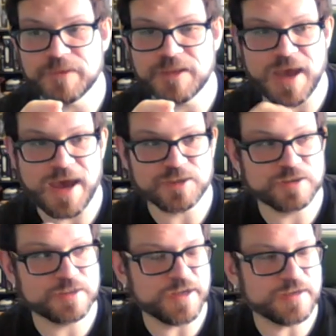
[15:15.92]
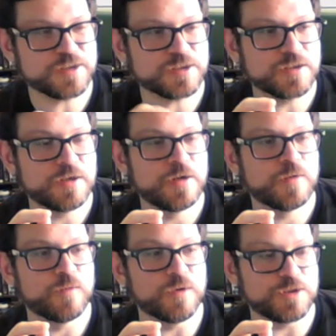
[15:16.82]
hazard dice
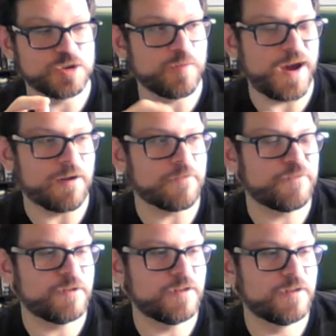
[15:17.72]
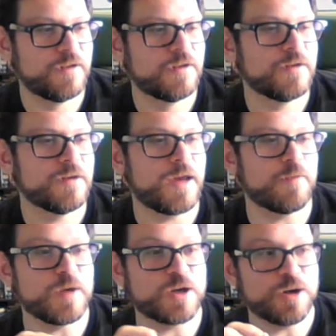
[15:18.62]
were too powerful,
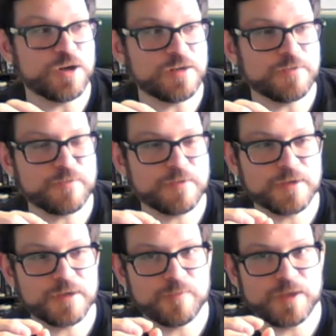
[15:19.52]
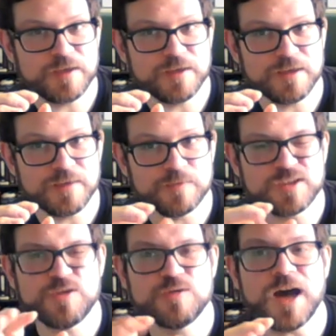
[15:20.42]
and we couldn't. It
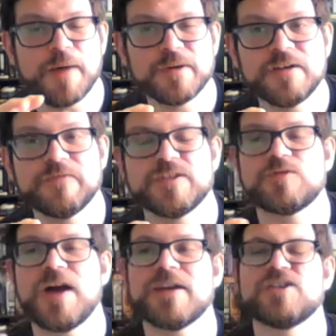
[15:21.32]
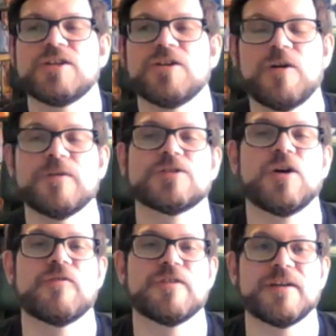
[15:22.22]
was too dominant of a strategy to always
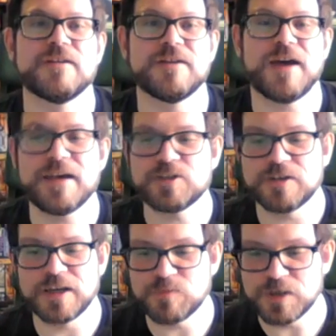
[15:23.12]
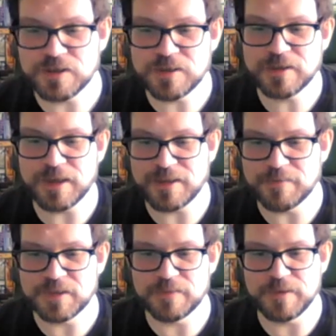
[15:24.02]
go for the hazard dice. We couldn't get
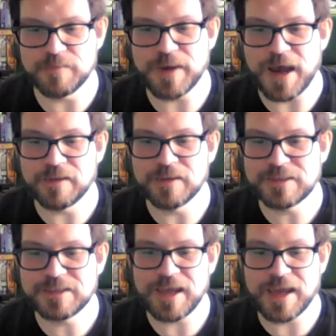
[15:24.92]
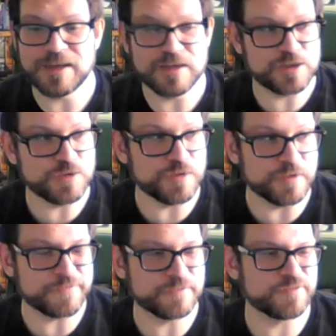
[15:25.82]
them to be balanced and
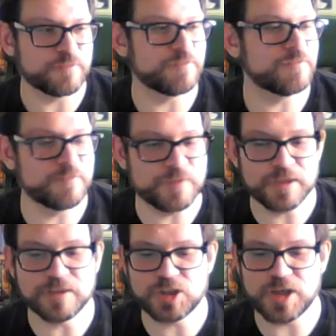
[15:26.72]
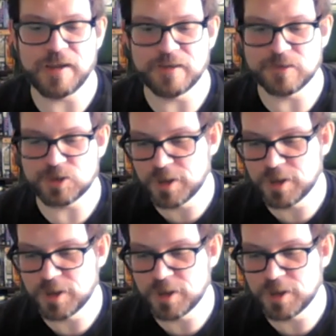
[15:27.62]
intuitive. It was a real challenge.